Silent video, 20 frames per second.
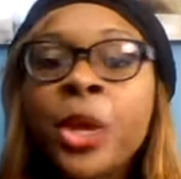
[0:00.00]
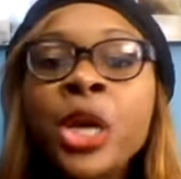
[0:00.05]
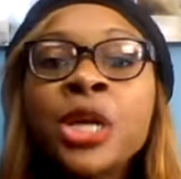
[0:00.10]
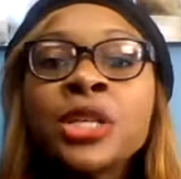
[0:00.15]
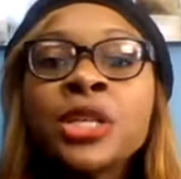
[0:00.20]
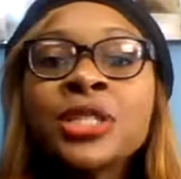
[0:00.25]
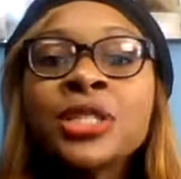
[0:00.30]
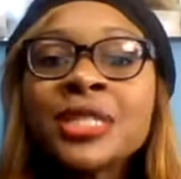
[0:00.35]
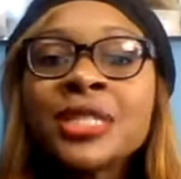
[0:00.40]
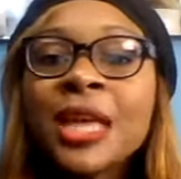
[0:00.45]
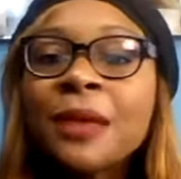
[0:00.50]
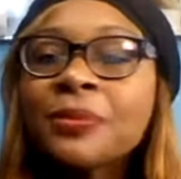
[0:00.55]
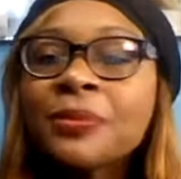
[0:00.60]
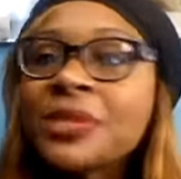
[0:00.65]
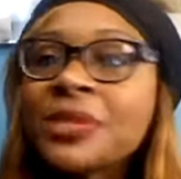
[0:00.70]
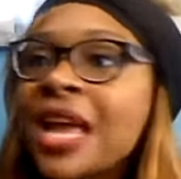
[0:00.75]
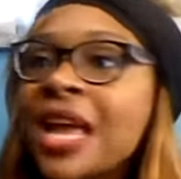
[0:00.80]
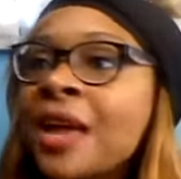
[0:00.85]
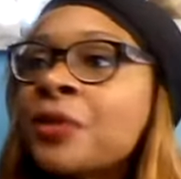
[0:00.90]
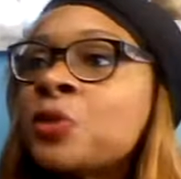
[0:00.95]

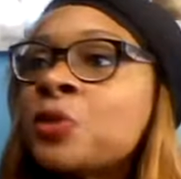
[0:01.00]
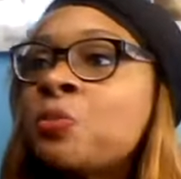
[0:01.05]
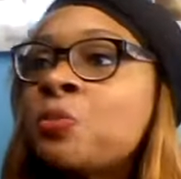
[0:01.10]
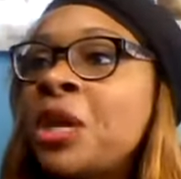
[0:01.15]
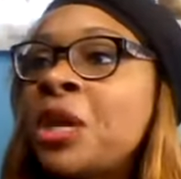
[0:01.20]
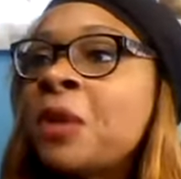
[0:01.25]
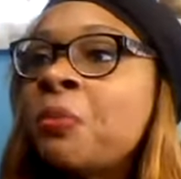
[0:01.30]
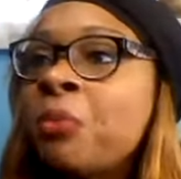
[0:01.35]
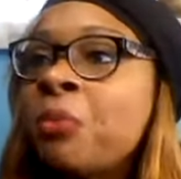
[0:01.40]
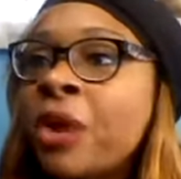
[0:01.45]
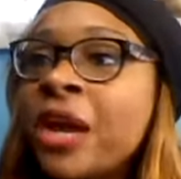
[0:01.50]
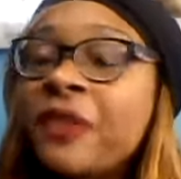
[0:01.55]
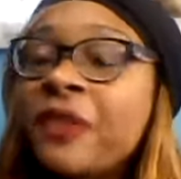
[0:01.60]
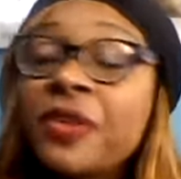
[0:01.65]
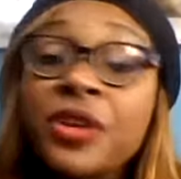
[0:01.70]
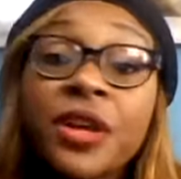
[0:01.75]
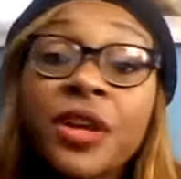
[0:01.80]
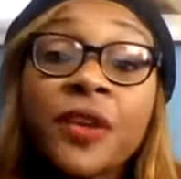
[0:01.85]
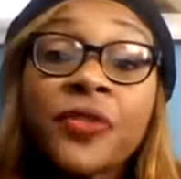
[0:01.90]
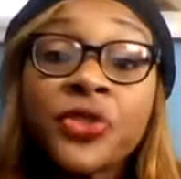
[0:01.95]
Sometimes being brave
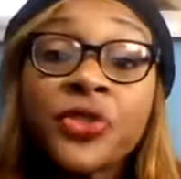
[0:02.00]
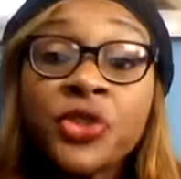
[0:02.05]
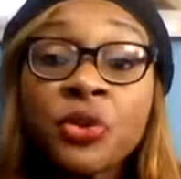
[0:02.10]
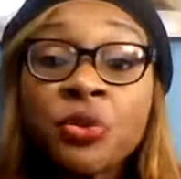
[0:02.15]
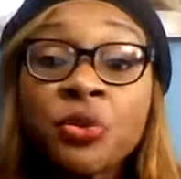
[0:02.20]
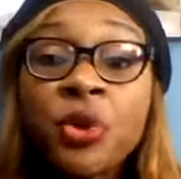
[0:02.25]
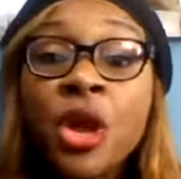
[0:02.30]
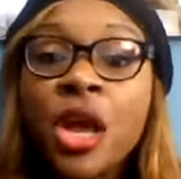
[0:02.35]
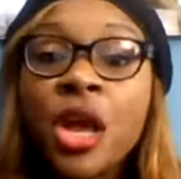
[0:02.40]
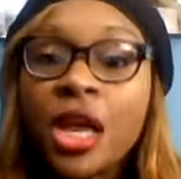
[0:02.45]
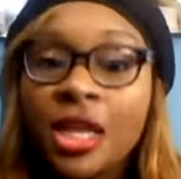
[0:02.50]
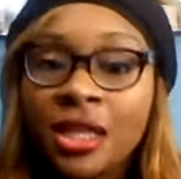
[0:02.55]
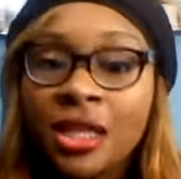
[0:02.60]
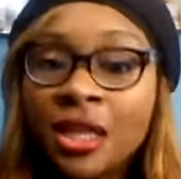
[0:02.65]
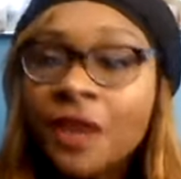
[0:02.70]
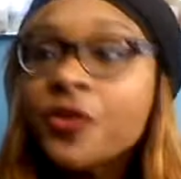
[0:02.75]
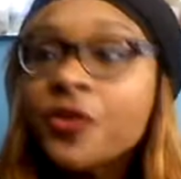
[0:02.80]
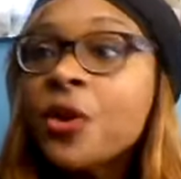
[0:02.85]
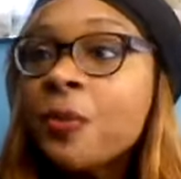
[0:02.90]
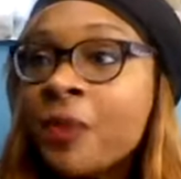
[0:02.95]
enough to
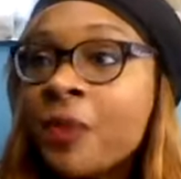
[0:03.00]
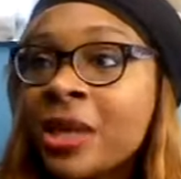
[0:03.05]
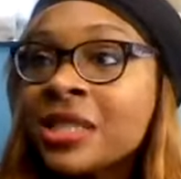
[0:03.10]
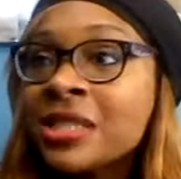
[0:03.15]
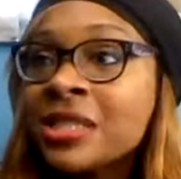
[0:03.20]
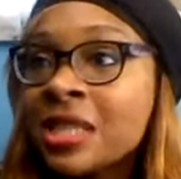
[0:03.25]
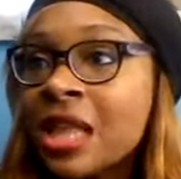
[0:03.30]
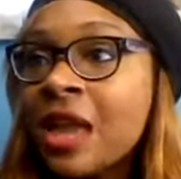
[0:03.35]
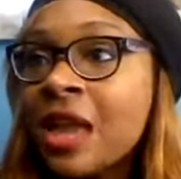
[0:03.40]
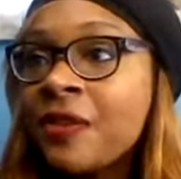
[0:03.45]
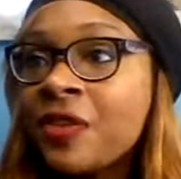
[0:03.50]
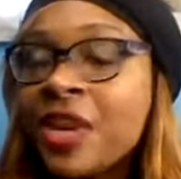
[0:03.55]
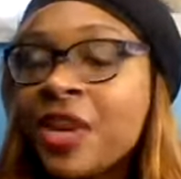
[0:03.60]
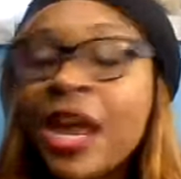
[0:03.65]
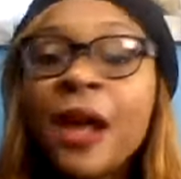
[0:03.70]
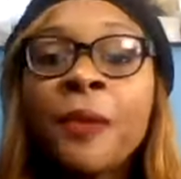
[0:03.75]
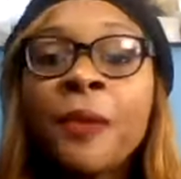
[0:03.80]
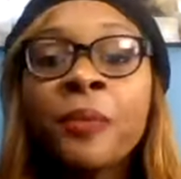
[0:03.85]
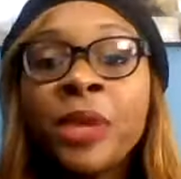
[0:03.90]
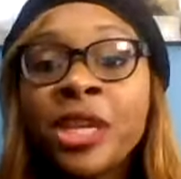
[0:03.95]
live your best life
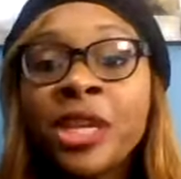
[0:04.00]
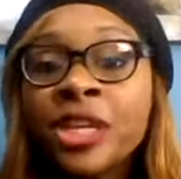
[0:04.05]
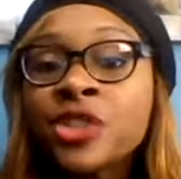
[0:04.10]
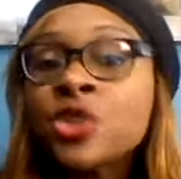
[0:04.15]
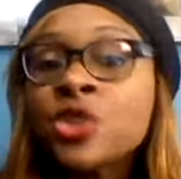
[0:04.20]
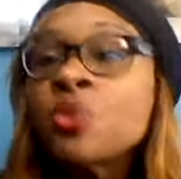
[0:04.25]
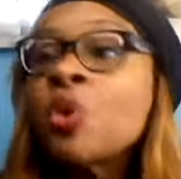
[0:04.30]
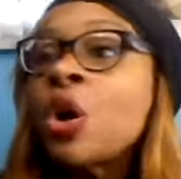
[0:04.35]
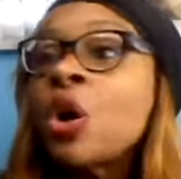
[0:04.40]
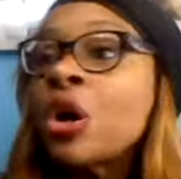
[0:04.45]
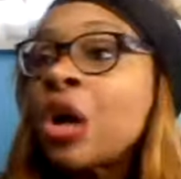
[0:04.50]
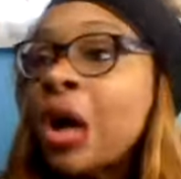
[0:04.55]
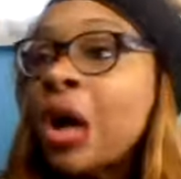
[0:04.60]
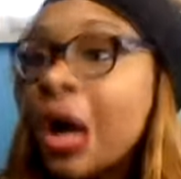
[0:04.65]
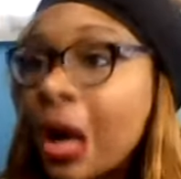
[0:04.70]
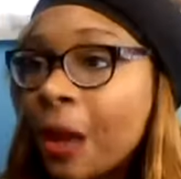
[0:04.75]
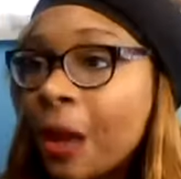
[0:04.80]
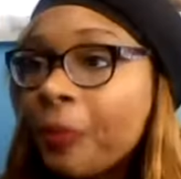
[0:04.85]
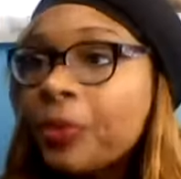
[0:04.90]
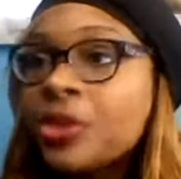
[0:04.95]
now, meaning to
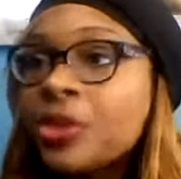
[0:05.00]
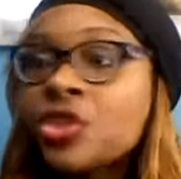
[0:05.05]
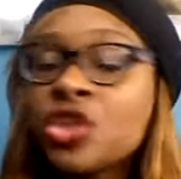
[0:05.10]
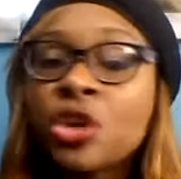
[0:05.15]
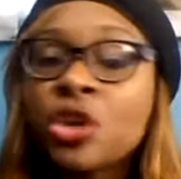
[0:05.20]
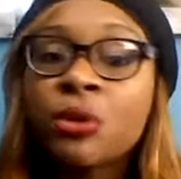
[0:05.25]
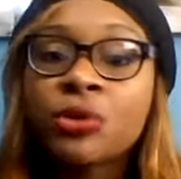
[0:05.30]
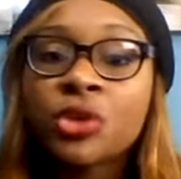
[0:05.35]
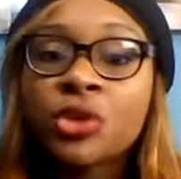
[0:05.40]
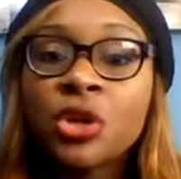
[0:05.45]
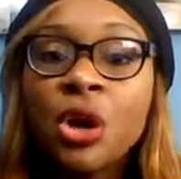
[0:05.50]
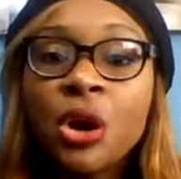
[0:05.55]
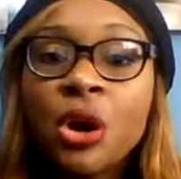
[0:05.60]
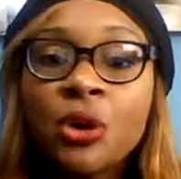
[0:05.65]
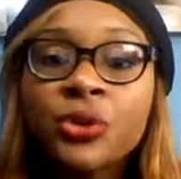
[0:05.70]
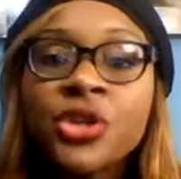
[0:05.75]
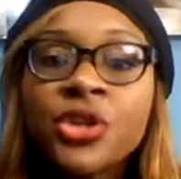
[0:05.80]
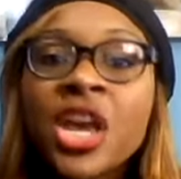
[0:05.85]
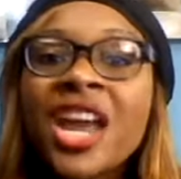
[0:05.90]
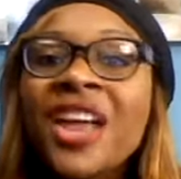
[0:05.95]
accomplish those
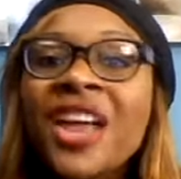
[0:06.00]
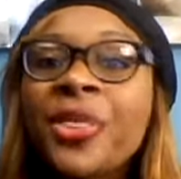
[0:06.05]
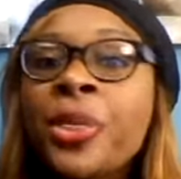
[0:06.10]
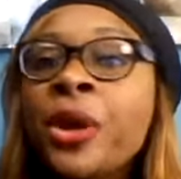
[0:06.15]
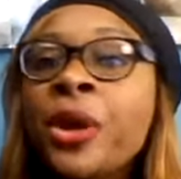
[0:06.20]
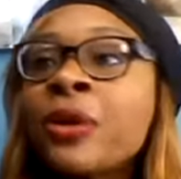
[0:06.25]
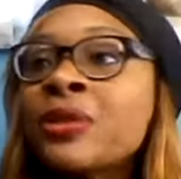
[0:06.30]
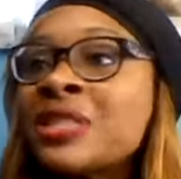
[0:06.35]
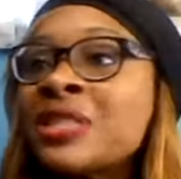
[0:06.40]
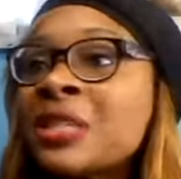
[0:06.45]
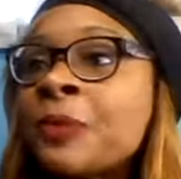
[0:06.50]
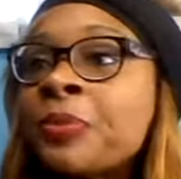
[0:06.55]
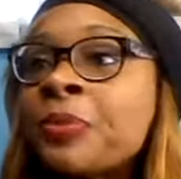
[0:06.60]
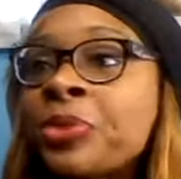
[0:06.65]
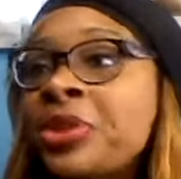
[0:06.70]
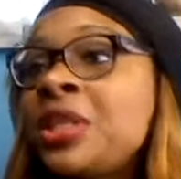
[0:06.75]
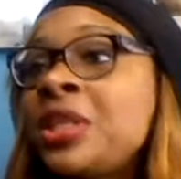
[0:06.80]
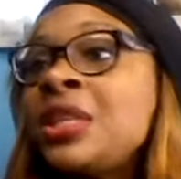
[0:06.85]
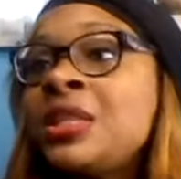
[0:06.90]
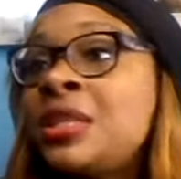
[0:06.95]
goals, there are some
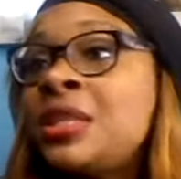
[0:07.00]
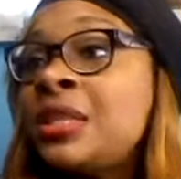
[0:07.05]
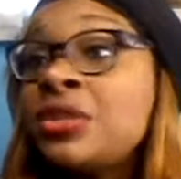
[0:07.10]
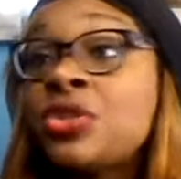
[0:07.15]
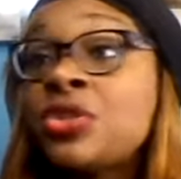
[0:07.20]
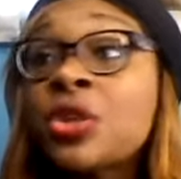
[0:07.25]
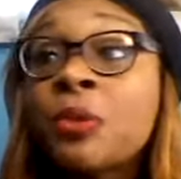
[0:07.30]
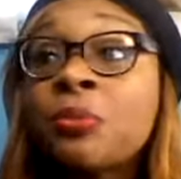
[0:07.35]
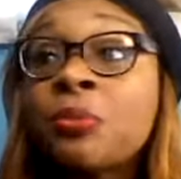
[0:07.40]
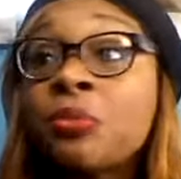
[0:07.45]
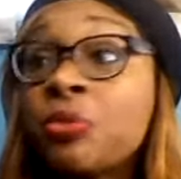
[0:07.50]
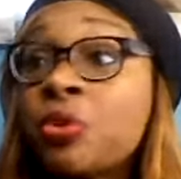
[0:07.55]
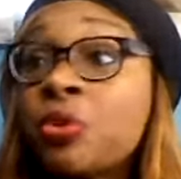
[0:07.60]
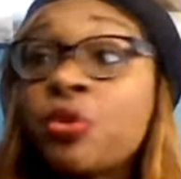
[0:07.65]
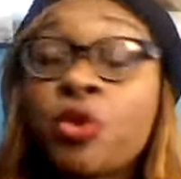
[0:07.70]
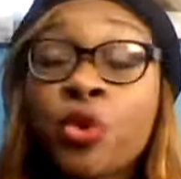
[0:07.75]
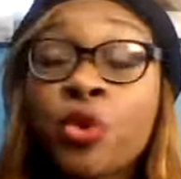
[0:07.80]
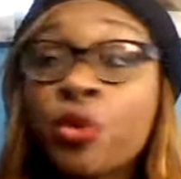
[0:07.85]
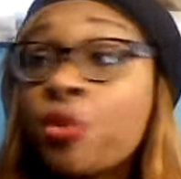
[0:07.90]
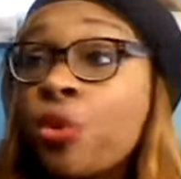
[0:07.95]

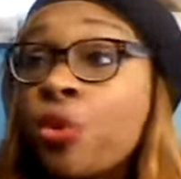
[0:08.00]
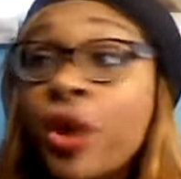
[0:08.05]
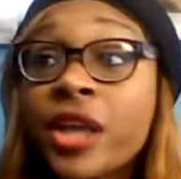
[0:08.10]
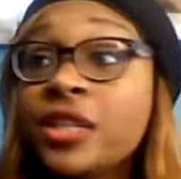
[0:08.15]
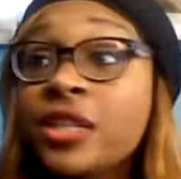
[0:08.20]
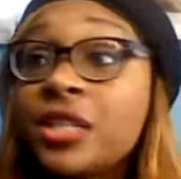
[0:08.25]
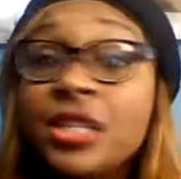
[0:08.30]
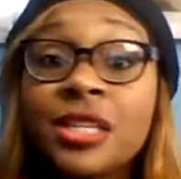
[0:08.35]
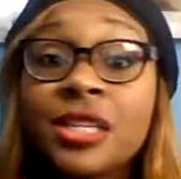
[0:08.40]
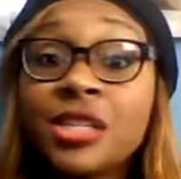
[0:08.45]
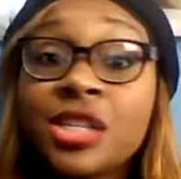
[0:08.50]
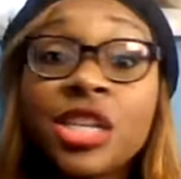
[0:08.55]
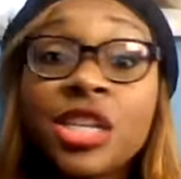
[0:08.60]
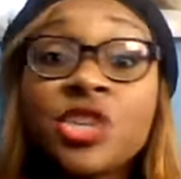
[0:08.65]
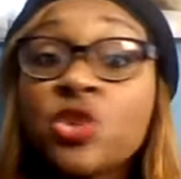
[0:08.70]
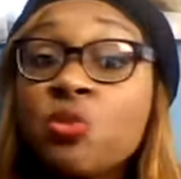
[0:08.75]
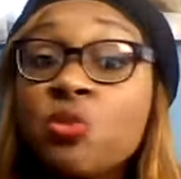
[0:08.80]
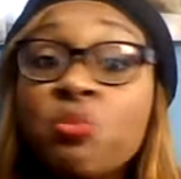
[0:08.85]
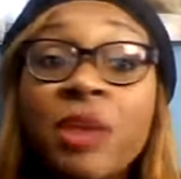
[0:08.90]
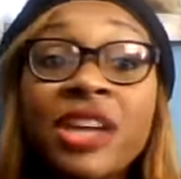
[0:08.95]
crazy
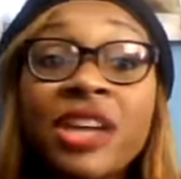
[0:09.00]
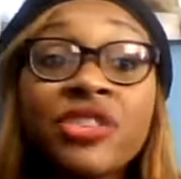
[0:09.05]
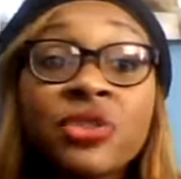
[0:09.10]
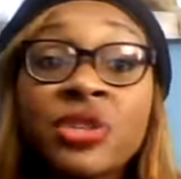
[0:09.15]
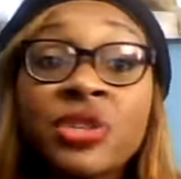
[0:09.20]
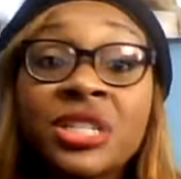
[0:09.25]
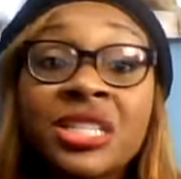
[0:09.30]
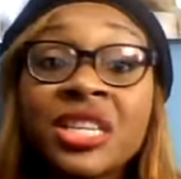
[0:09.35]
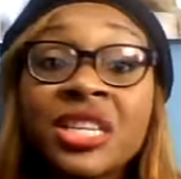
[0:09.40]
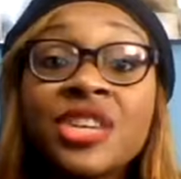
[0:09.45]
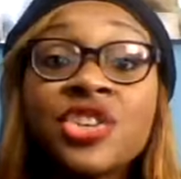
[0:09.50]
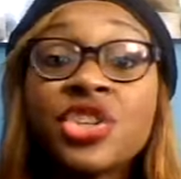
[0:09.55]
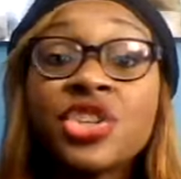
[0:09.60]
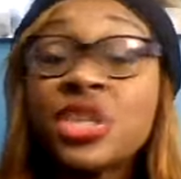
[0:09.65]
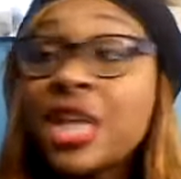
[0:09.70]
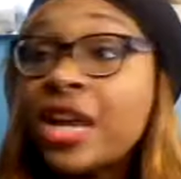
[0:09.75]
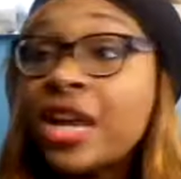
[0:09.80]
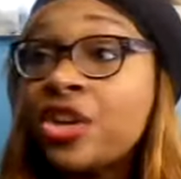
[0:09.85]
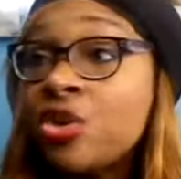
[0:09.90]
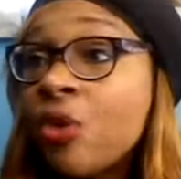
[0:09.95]
decisions, major decisions
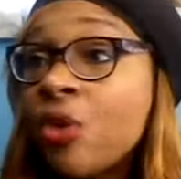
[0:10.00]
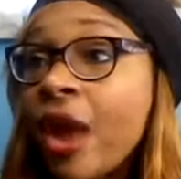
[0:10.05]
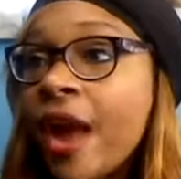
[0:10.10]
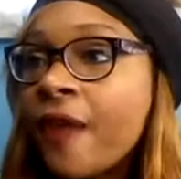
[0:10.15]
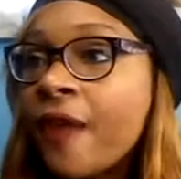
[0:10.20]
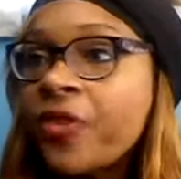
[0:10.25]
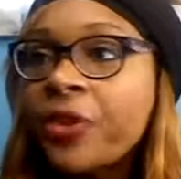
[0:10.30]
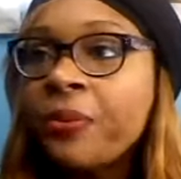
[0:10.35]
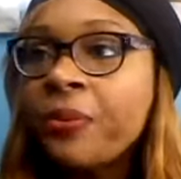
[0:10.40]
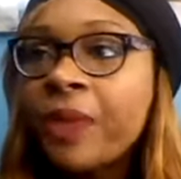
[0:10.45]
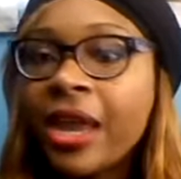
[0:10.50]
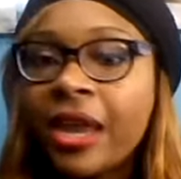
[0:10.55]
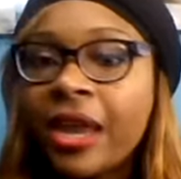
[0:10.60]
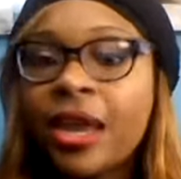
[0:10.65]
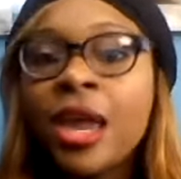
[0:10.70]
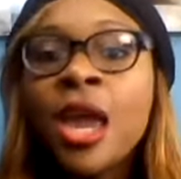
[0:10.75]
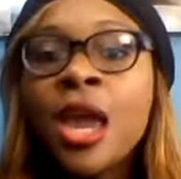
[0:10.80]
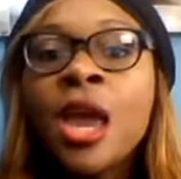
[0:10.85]
that you have to make.